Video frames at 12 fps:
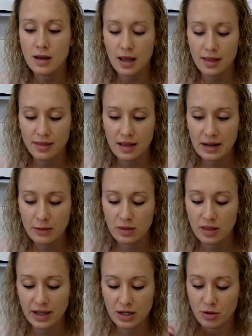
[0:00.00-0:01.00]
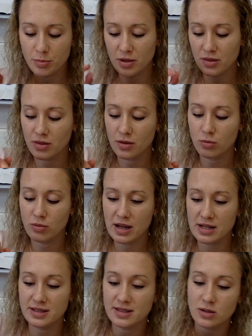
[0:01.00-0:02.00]
And then I would like you to put the
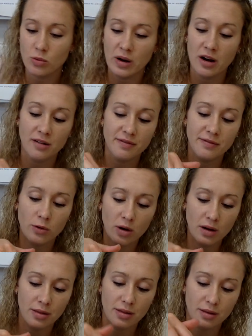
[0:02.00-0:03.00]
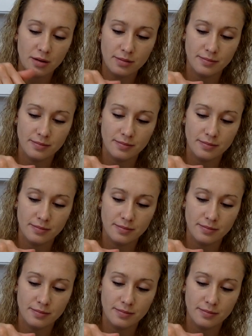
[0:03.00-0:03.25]
red square fourth.